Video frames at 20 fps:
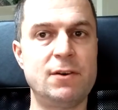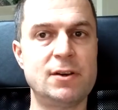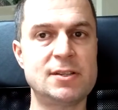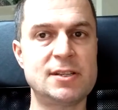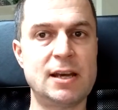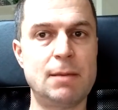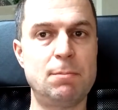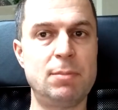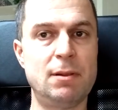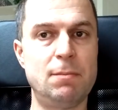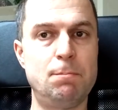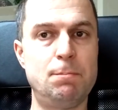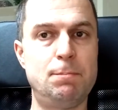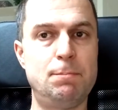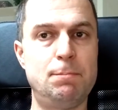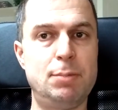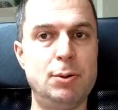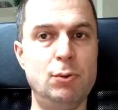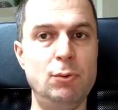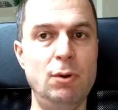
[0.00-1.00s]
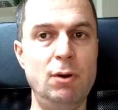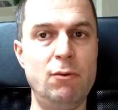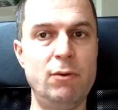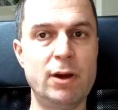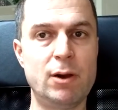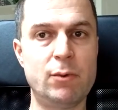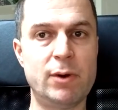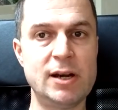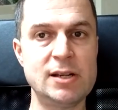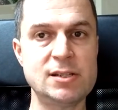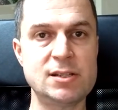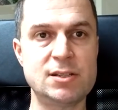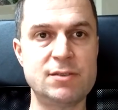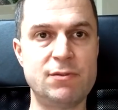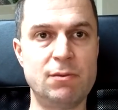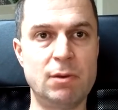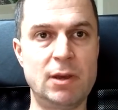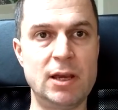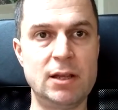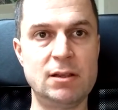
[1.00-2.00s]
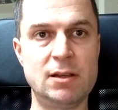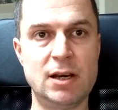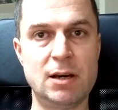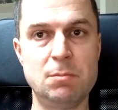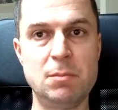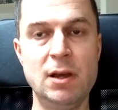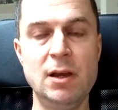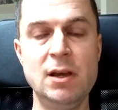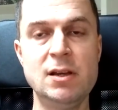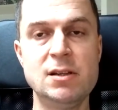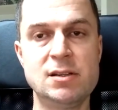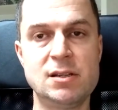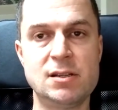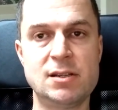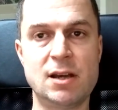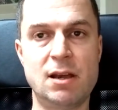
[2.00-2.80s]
for example, pull requests from GitHub,